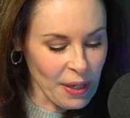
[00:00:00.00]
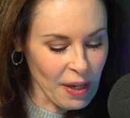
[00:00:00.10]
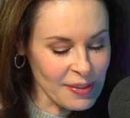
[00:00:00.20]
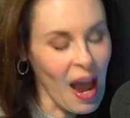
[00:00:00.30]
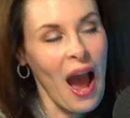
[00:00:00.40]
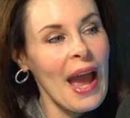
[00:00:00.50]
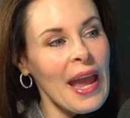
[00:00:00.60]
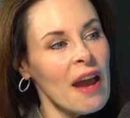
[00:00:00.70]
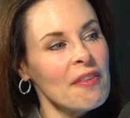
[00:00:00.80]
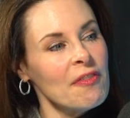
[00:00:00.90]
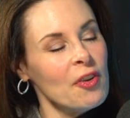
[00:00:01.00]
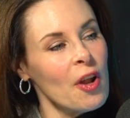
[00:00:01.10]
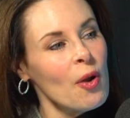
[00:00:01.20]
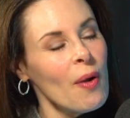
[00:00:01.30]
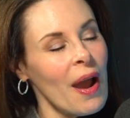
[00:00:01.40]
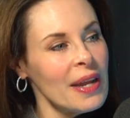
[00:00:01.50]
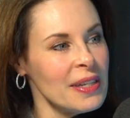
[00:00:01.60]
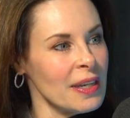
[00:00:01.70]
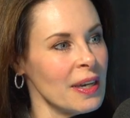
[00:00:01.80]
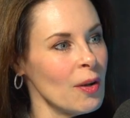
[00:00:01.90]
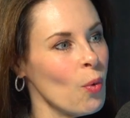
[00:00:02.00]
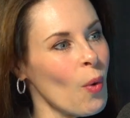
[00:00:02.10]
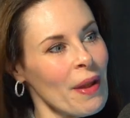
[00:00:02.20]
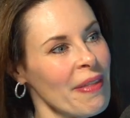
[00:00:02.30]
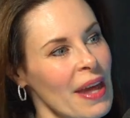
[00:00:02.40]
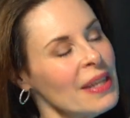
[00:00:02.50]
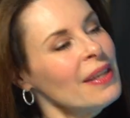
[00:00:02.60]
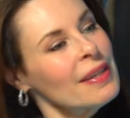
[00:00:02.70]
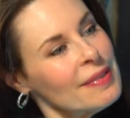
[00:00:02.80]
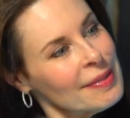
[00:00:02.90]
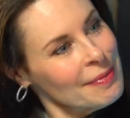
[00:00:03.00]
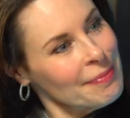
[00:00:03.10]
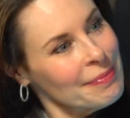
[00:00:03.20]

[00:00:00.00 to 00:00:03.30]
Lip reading: because I have no idea what that is.